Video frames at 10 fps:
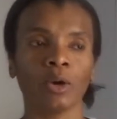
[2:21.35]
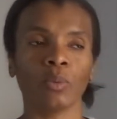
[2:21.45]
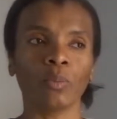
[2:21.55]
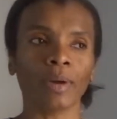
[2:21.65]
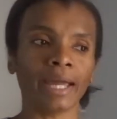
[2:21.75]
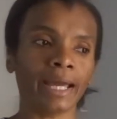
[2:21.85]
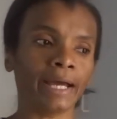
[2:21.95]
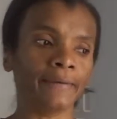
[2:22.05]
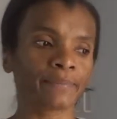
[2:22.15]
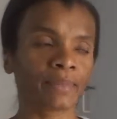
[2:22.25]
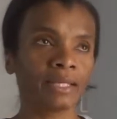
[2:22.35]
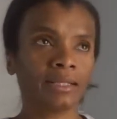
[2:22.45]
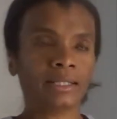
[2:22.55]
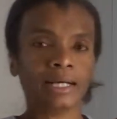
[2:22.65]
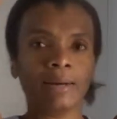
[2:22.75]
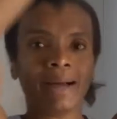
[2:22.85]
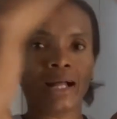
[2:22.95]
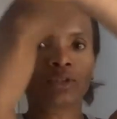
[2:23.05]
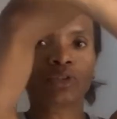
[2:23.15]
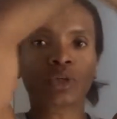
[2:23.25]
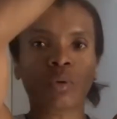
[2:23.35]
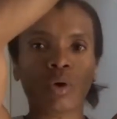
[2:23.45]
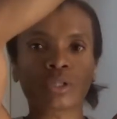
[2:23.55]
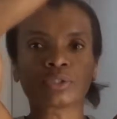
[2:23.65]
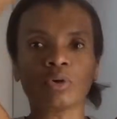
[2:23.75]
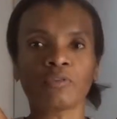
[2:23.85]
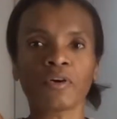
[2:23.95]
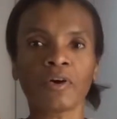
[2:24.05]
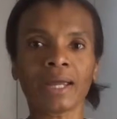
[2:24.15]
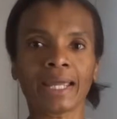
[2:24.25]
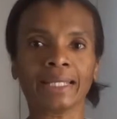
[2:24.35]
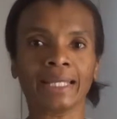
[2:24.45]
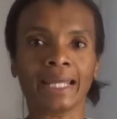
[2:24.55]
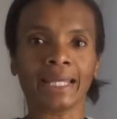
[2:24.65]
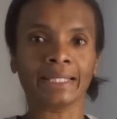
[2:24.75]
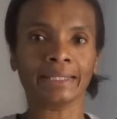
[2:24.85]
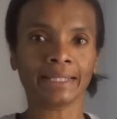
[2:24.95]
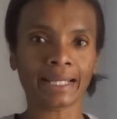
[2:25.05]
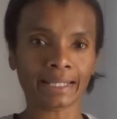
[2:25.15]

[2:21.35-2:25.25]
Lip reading: where I'll do the crossover and then